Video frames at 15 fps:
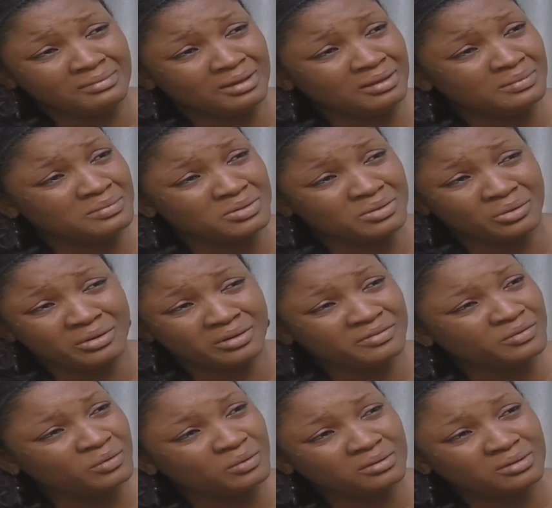I'm sorry
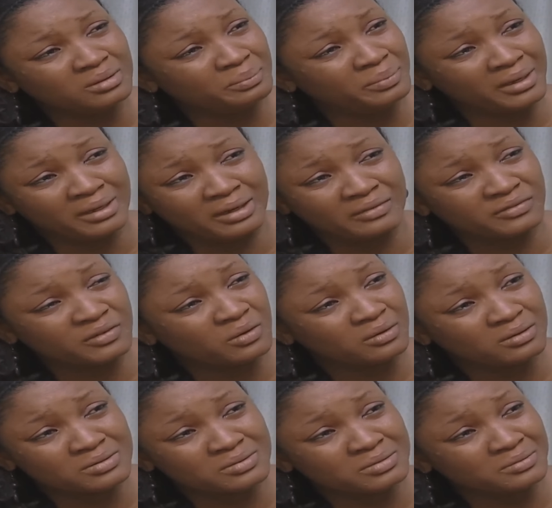for all the pain I've
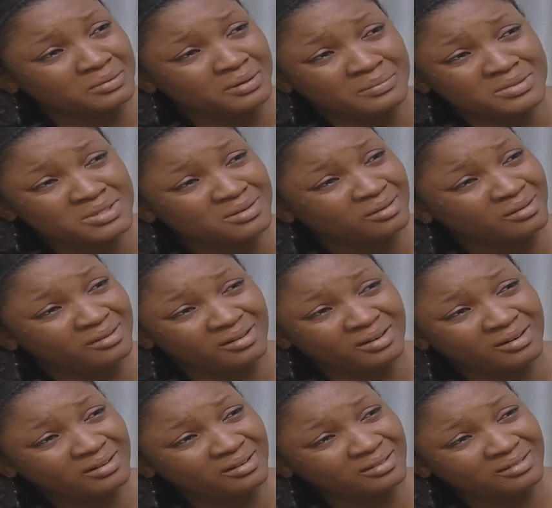caused you. I'm sorry.